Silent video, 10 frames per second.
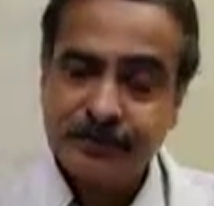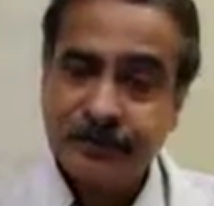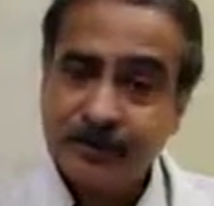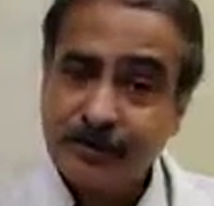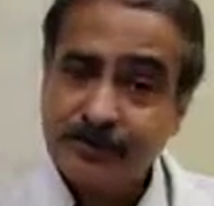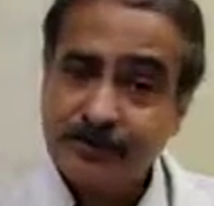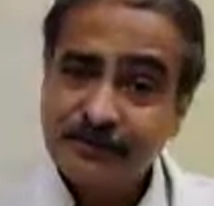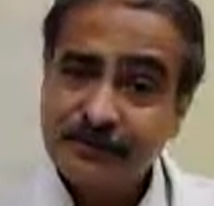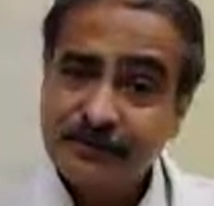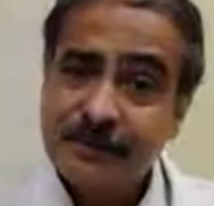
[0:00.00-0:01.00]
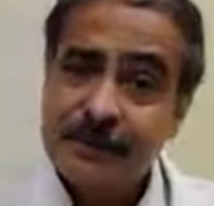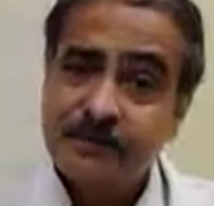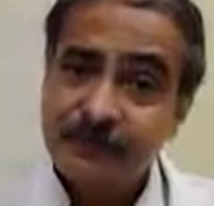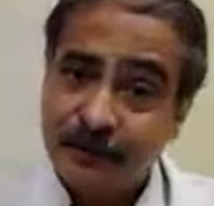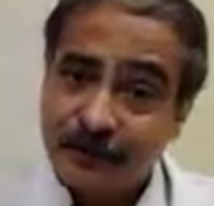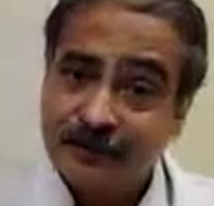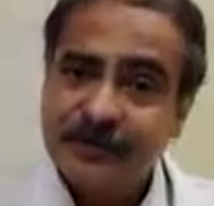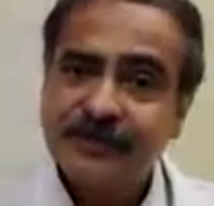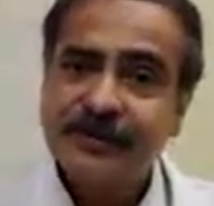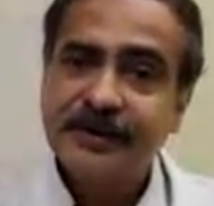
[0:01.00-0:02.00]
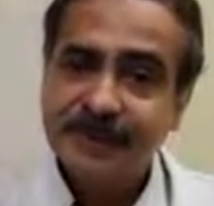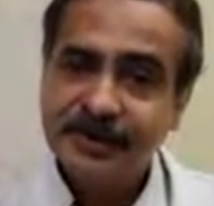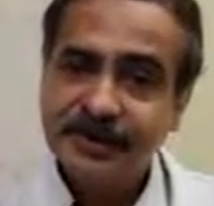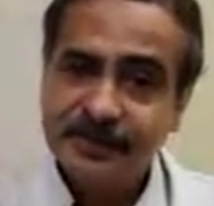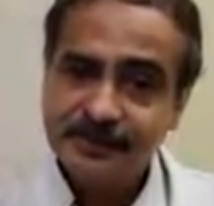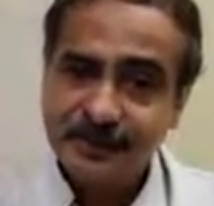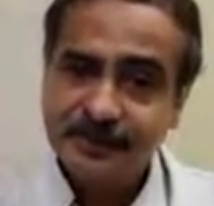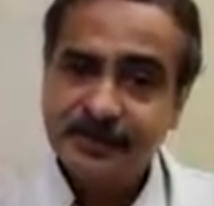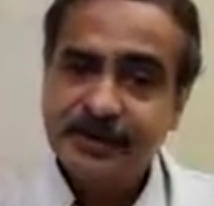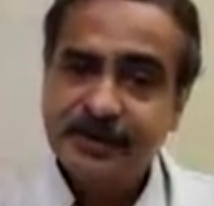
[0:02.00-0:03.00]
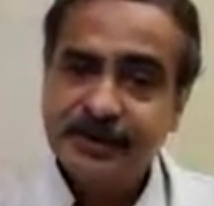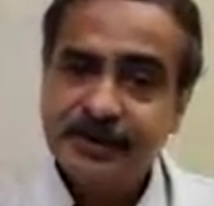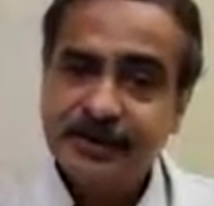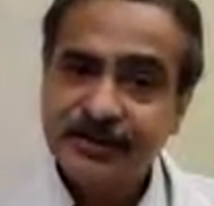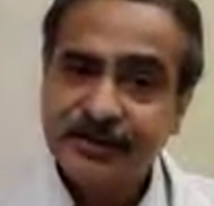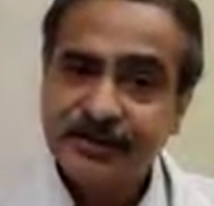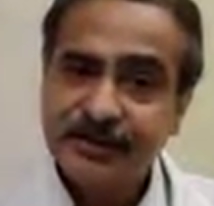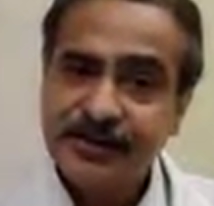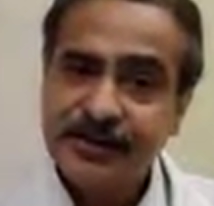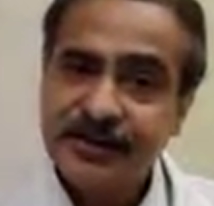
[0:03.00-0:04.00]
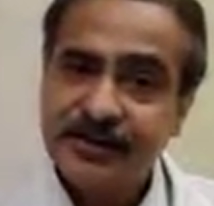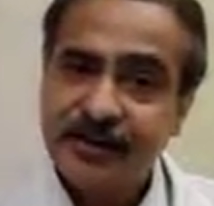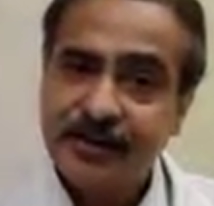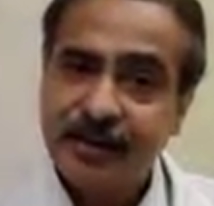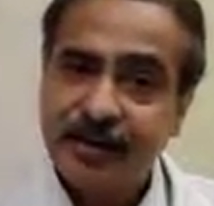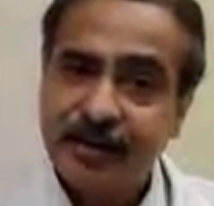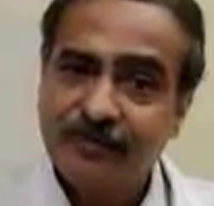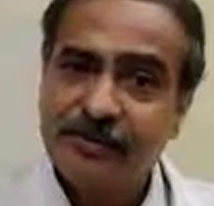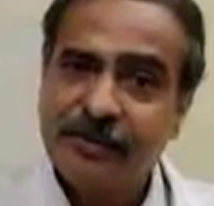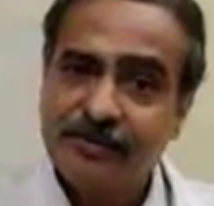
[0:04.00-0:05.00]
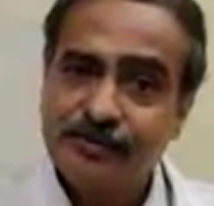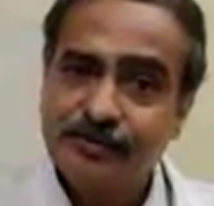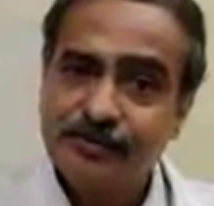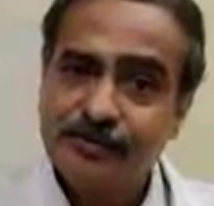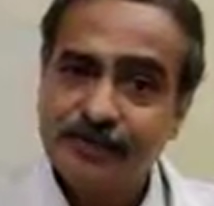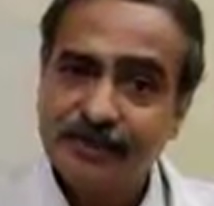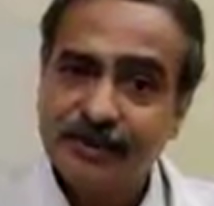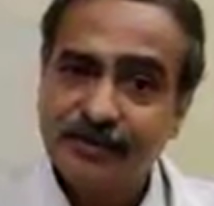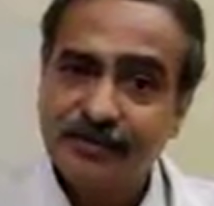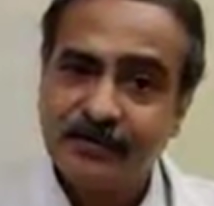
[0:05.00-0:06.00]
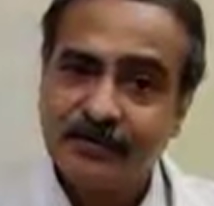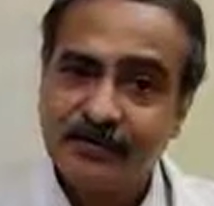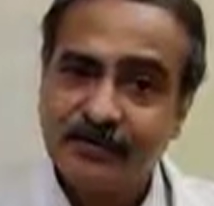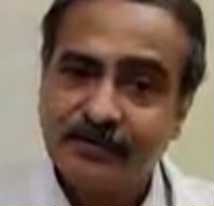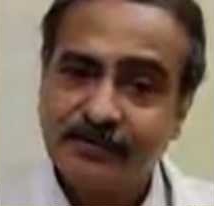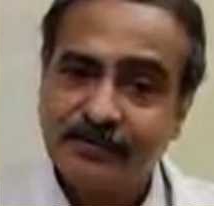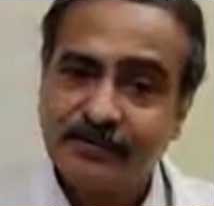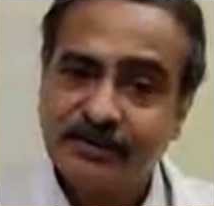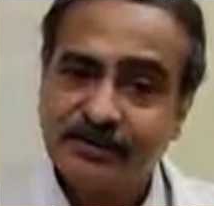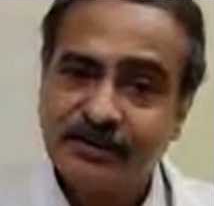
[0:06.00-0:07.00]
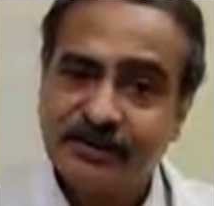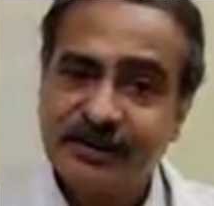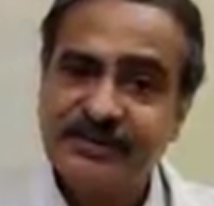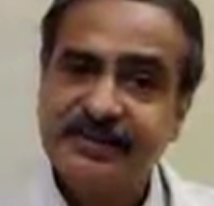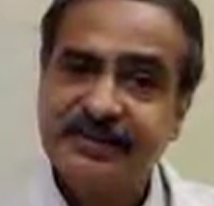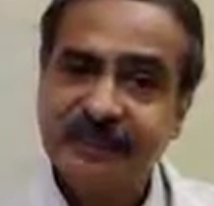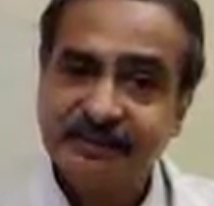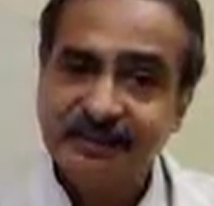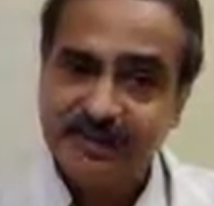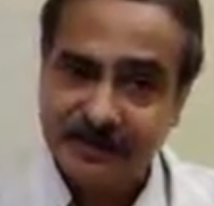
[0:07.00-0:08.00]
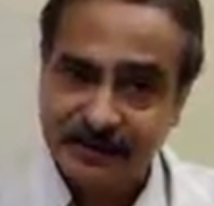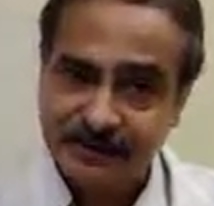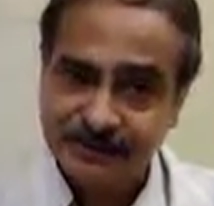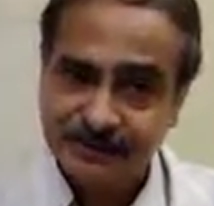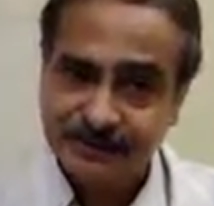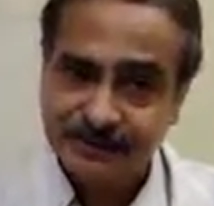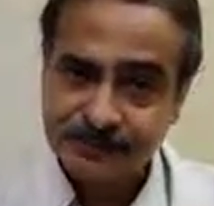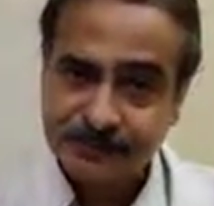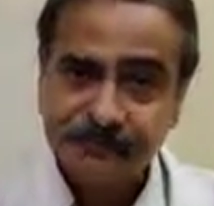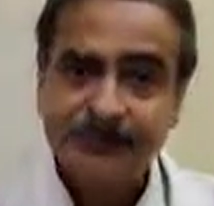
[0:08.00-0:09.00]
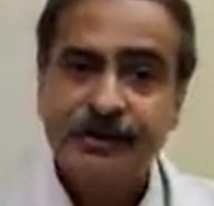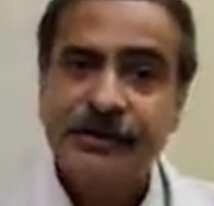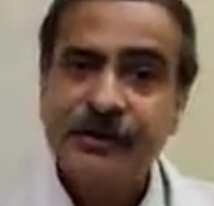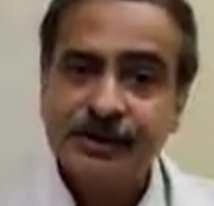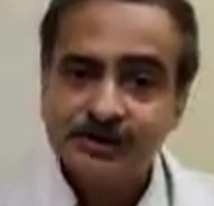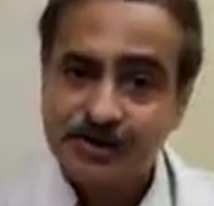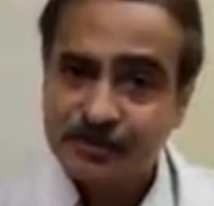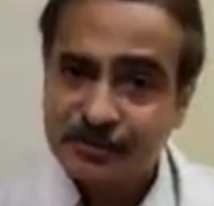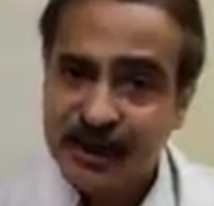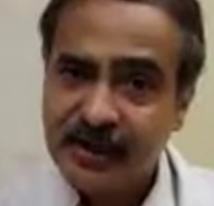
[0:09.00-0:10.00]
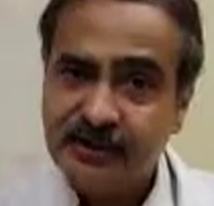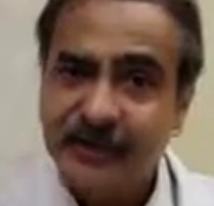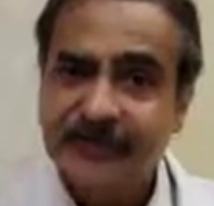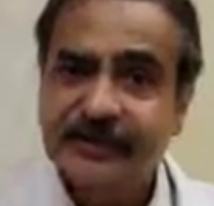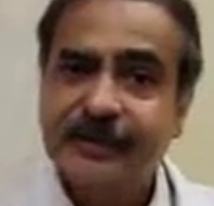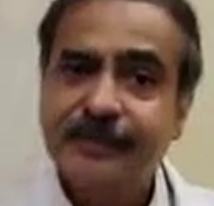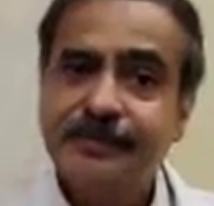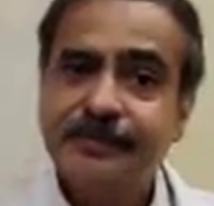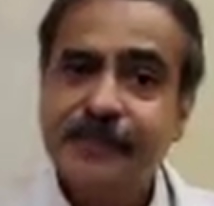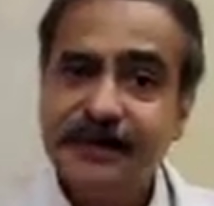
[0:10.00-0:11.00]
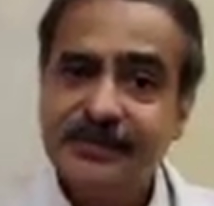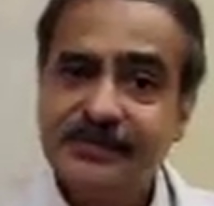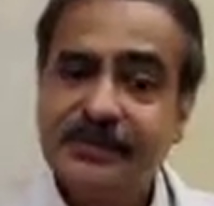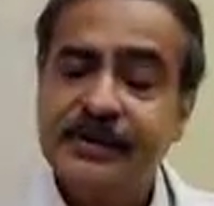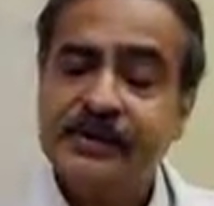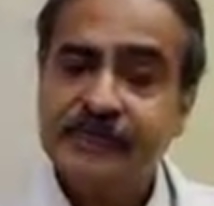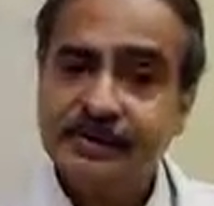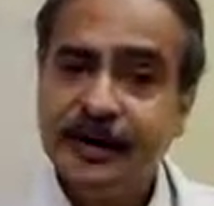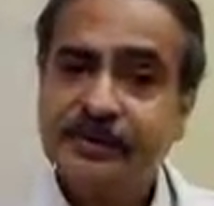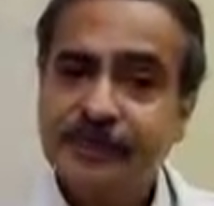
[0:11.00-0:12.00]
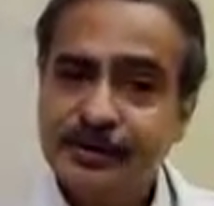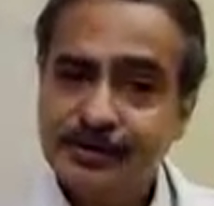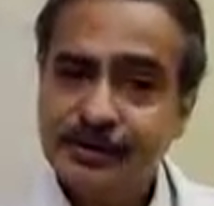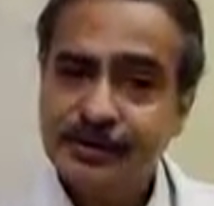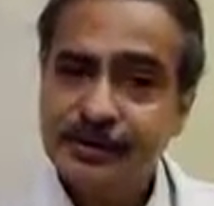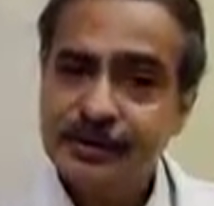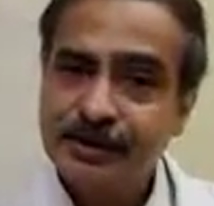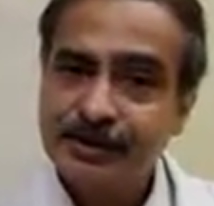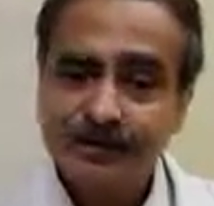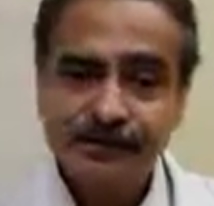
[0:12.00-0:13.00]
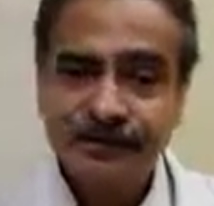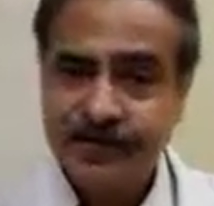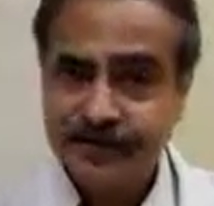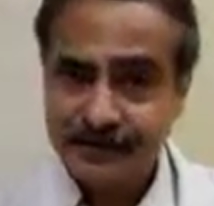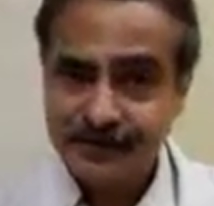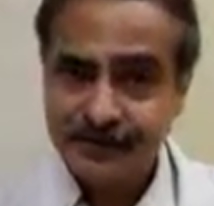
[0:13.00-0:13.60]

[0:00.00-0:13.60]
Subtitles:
Because of this further depression, the inner vesical end of the cystoscope sheath or resectoscope sheath gets elevated so that one can pass without injuring into the bladder.